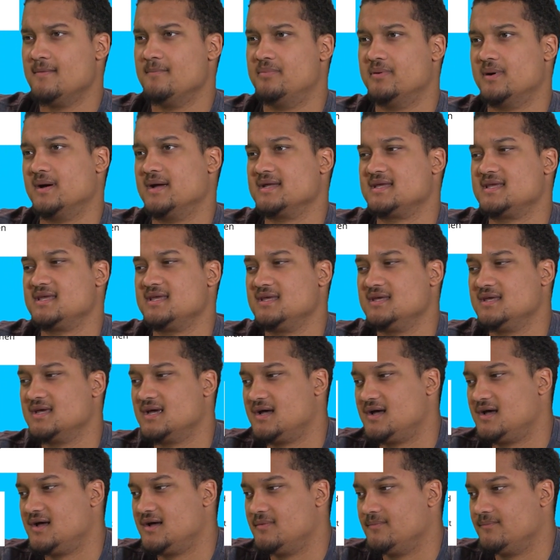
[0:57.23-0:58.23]
But he
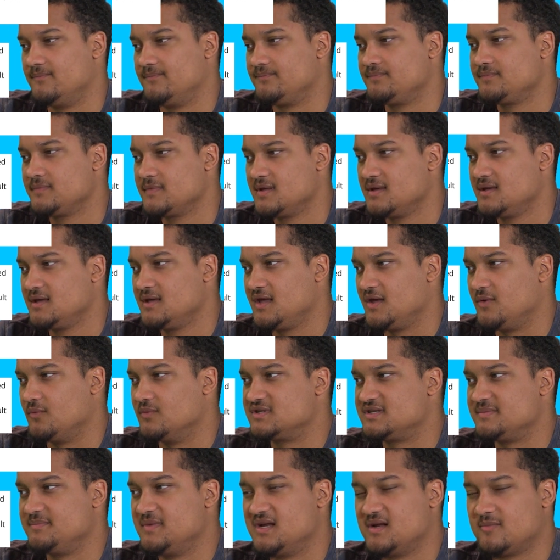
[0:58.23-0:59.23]
um, he
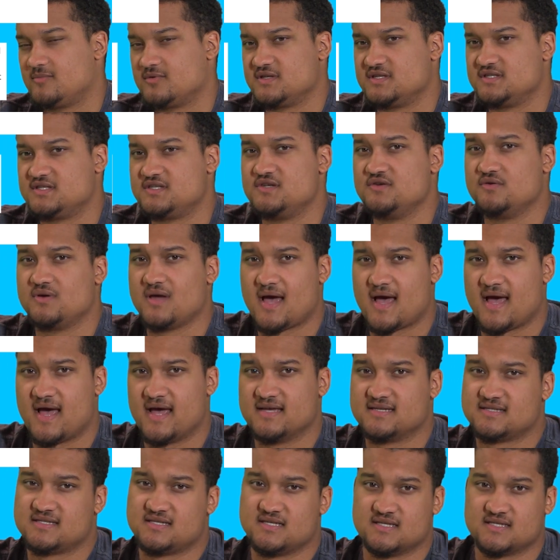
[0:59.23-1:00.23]
went to meet up with these two
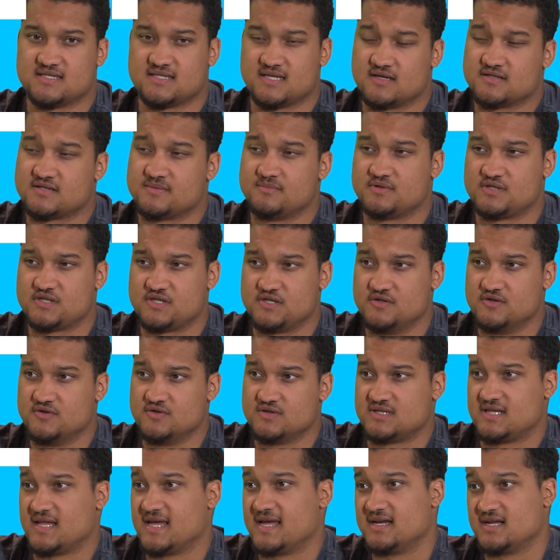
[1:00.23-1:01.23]
guys to sell some
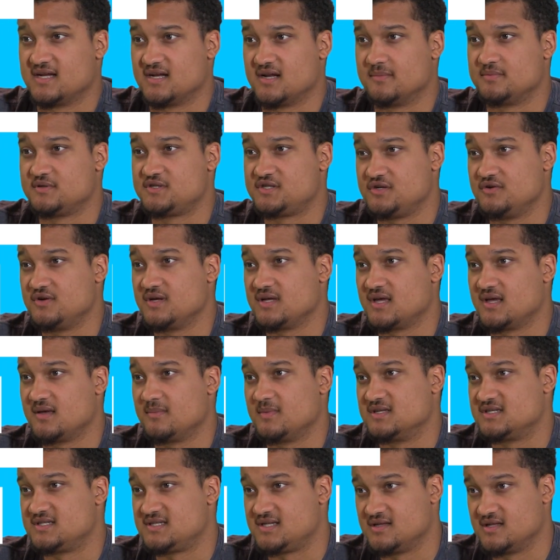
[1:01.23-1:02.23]
shoes, and they ended up shooting
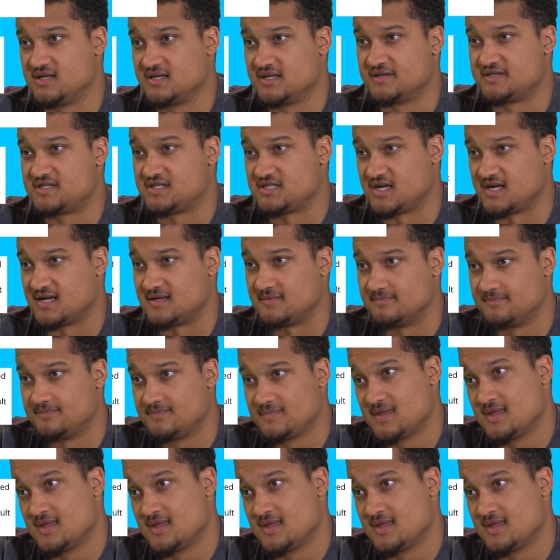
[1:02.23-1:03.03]
him and stealing his shit.